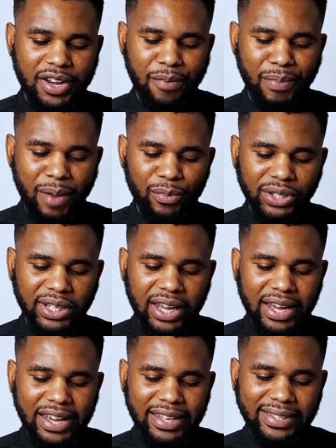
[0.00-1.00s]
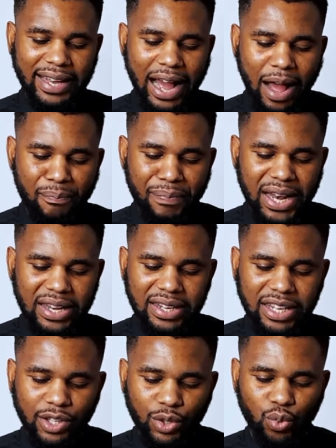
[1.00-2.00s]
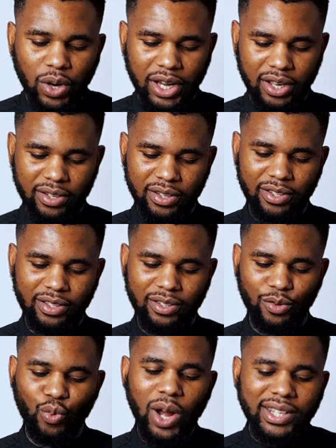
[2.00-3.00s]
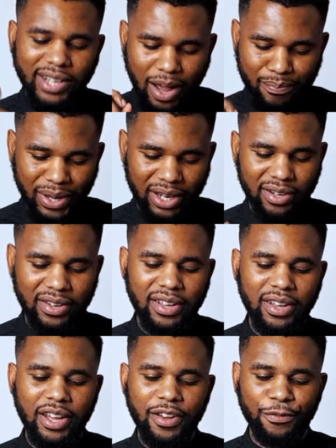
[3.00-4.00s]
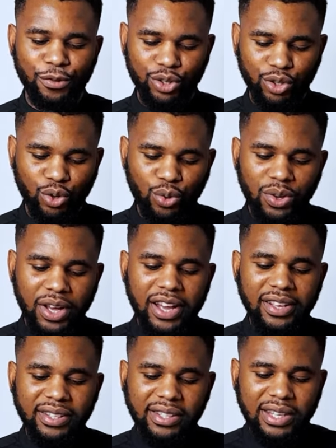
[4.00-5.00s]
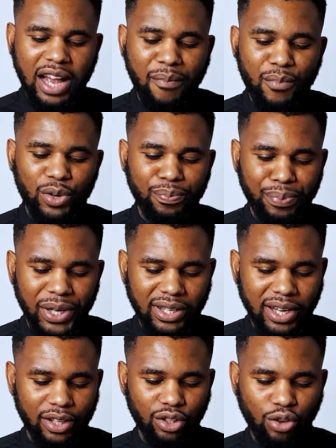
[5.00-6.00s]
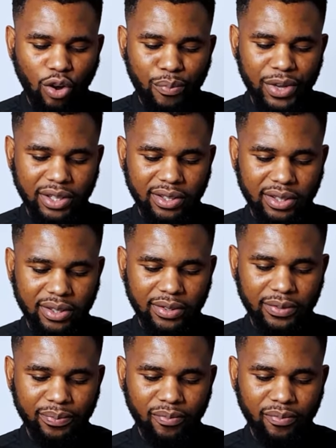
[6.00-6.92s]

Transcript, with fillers: The Bible say, it happened this way. What happened? Verse 2, Simon Peter, Thomas,